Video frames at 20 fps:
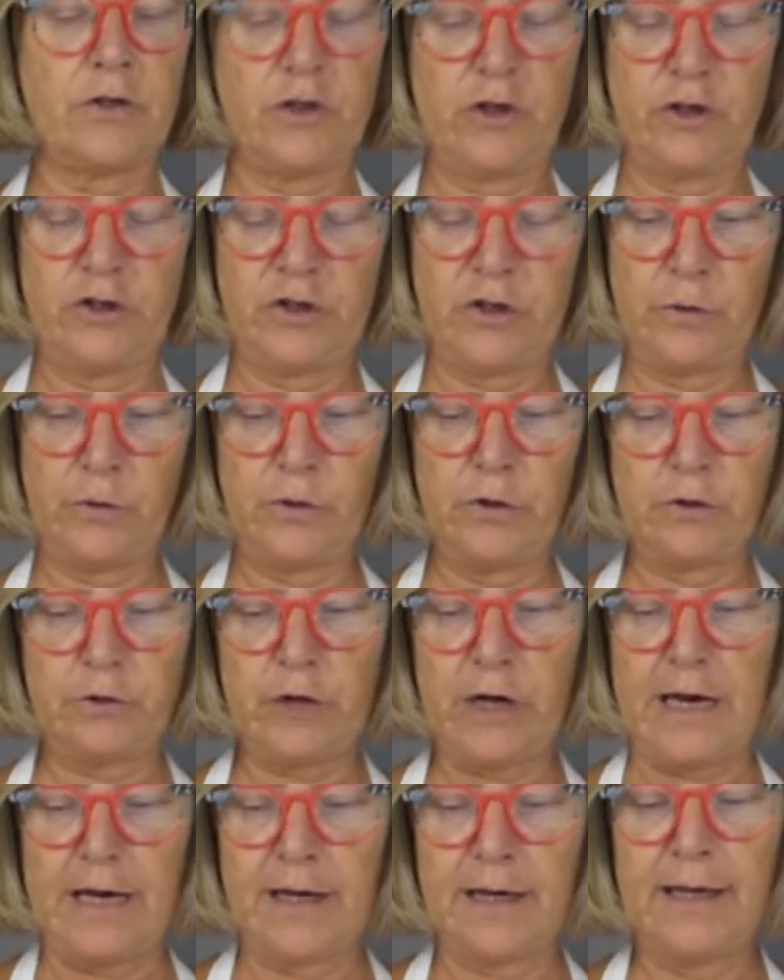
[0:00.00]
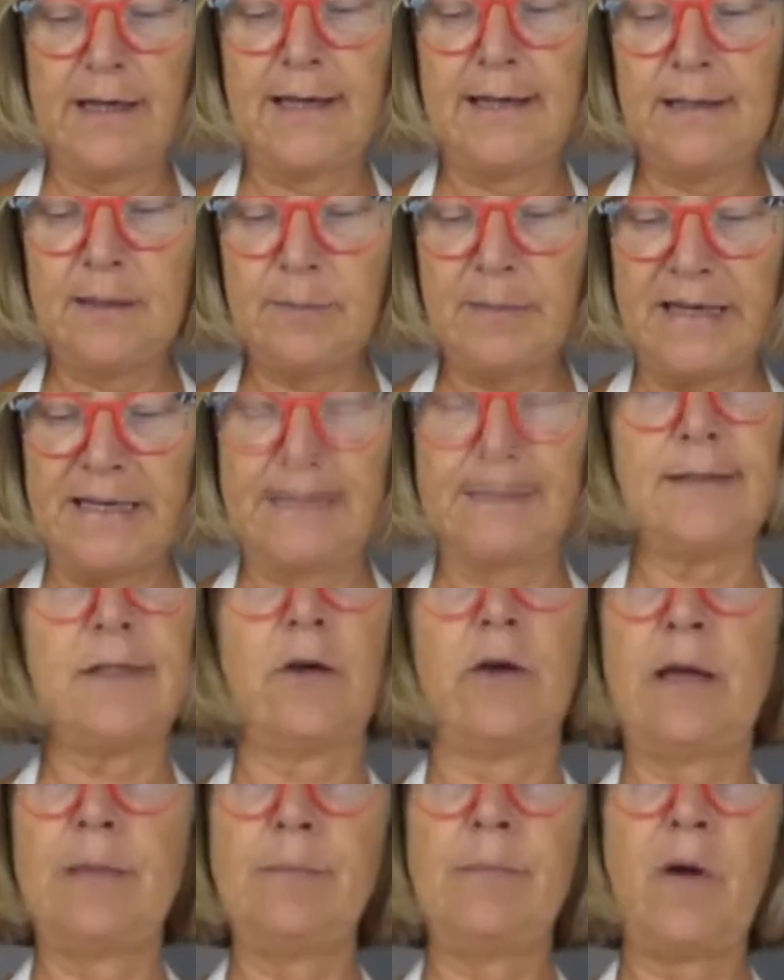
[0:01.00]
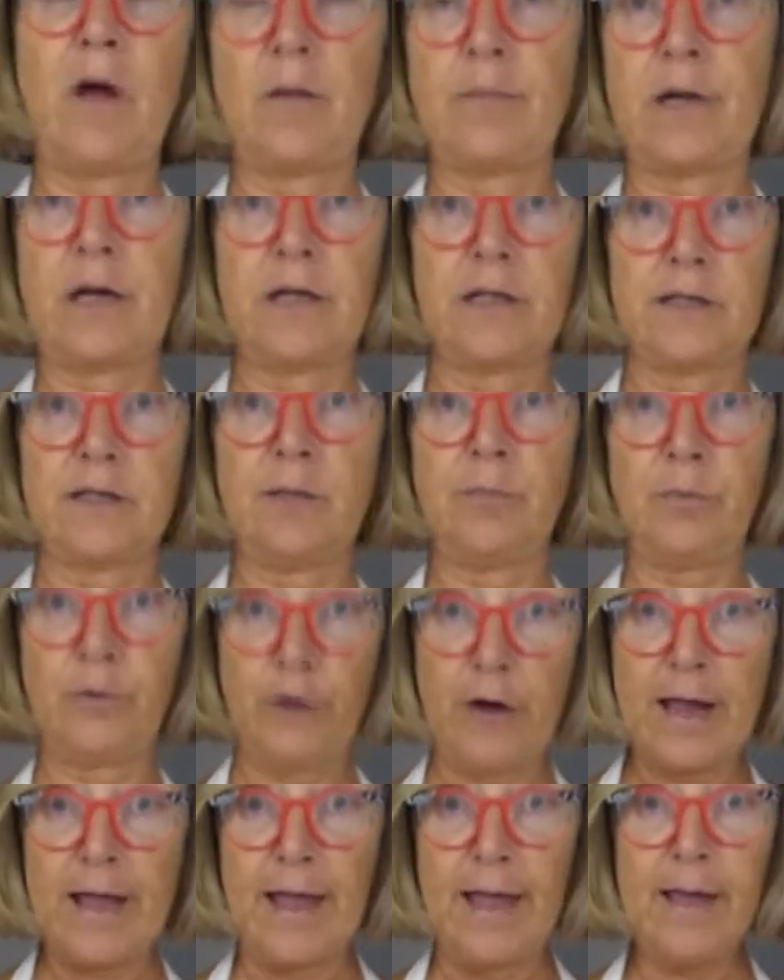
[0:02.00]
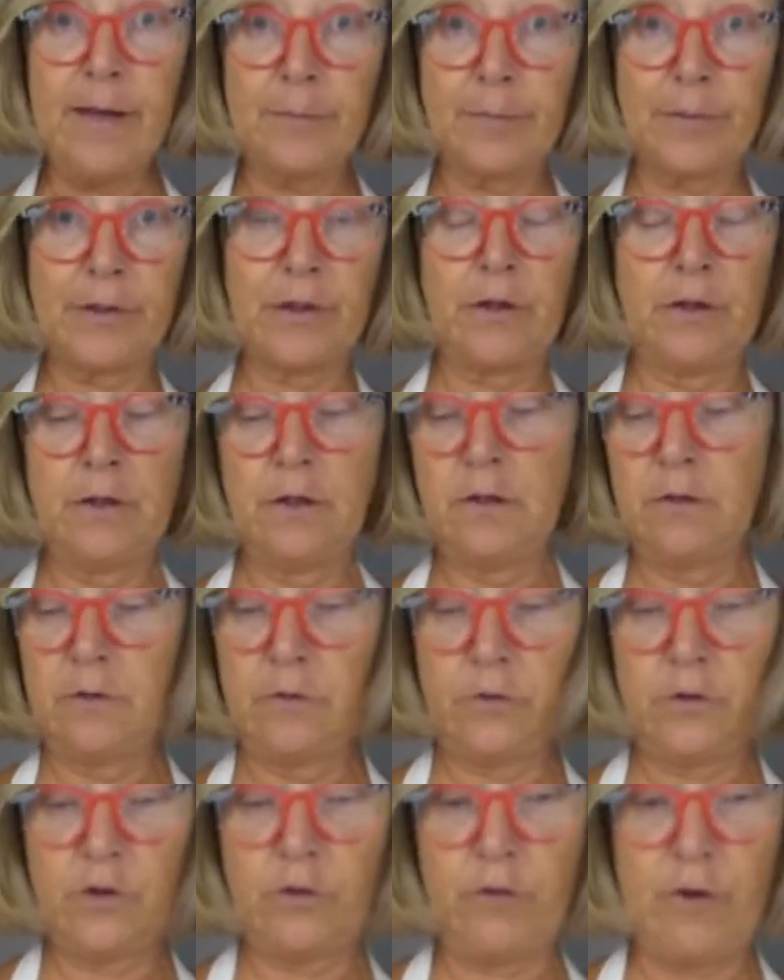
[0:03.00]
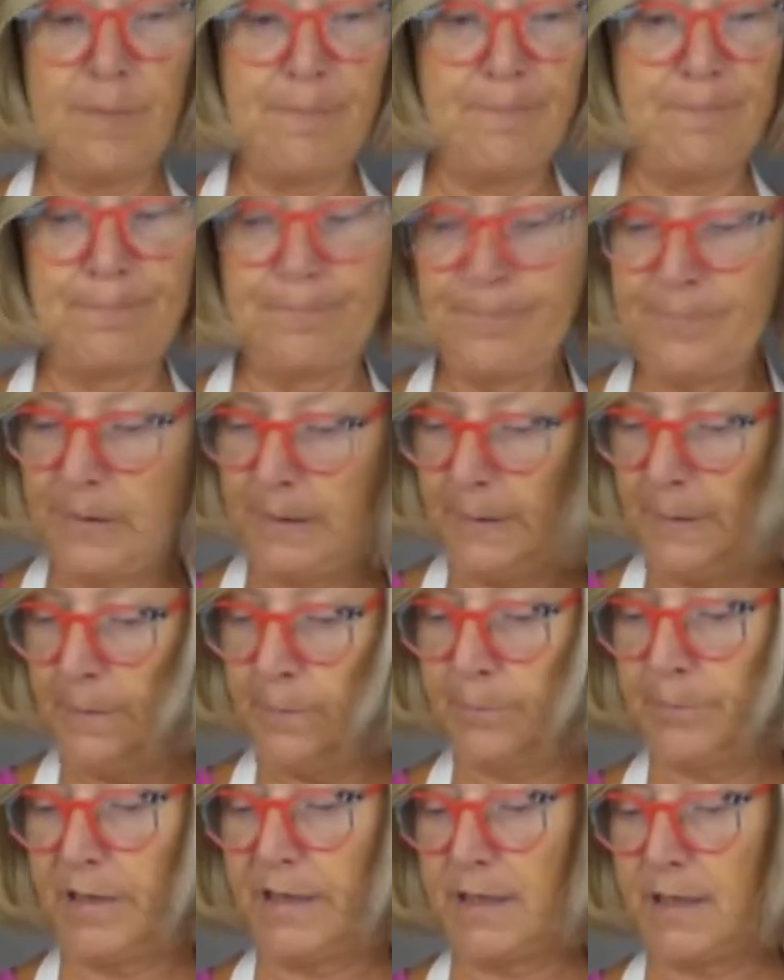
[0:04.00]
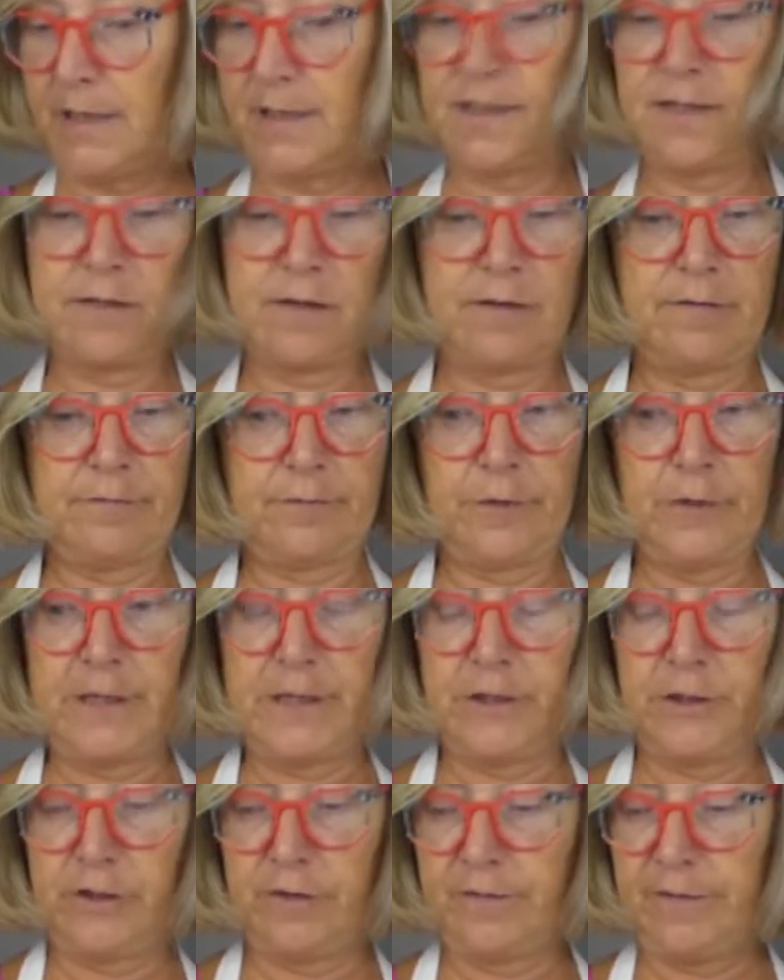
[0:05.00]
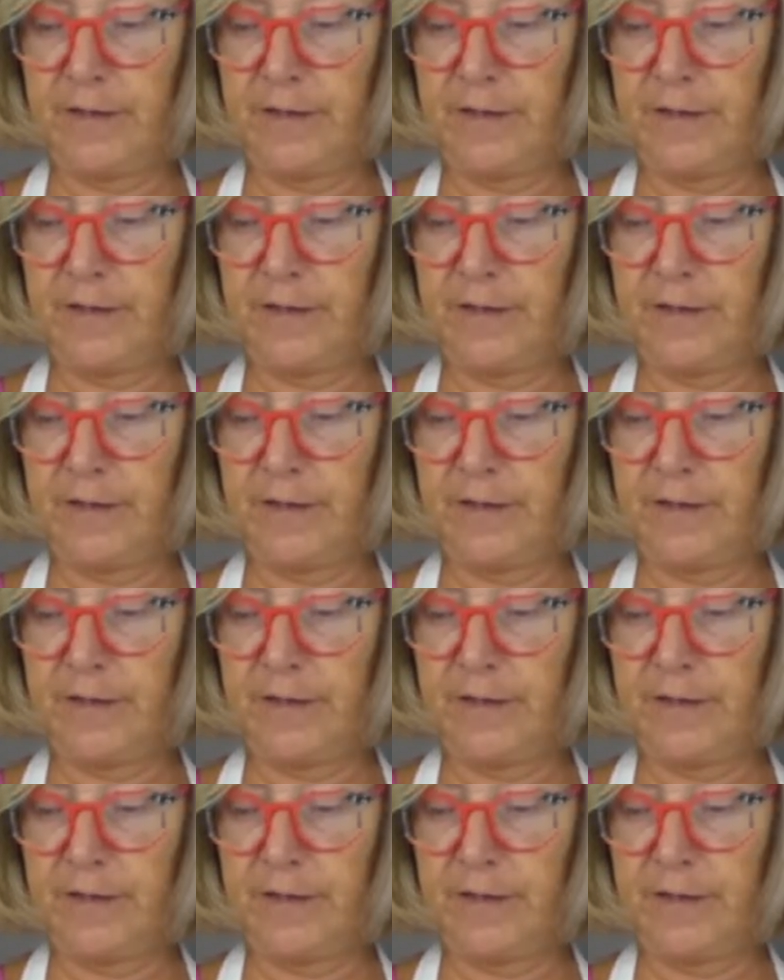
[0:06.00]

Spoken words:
should do the trick. In the meantime, I'm going to prep the crumb base for each of